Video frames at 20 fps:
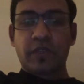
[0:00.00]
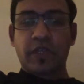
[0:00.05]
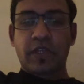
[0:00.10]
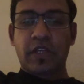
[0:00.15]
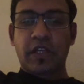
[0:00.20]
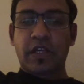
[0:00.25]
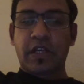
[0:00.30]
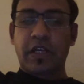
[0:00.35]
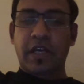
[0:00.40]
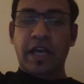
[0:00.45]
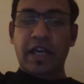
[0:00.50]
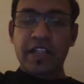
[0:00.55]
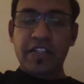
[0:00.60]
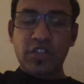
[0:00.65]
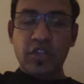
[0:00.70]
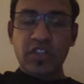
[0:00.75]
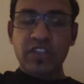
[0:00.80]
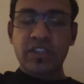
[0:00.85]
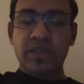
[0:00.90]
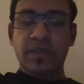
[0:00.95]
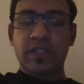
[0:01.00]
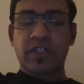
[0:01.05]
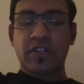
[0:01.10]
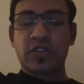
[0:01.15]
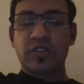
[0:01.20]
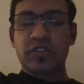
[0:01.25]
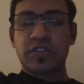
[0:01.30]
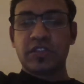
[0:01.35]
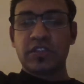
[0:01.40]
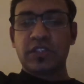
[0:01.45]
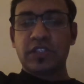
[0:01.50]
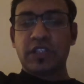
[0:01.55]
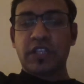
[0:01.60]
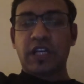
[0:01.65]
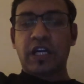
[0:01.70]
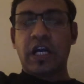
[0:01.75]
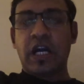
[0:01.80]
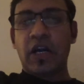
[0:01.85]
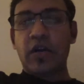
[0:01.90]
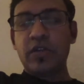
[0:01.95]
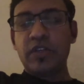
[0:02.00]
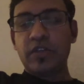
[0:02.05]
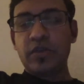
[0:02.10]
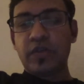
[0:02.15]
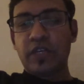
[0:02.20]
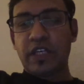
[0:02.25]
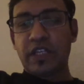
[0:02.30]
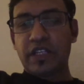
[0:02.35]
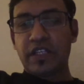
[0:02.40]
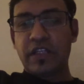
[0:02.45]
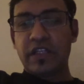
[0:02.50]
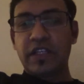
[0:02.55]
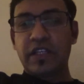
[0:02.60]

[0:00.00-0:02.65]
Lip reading: I talked about how you can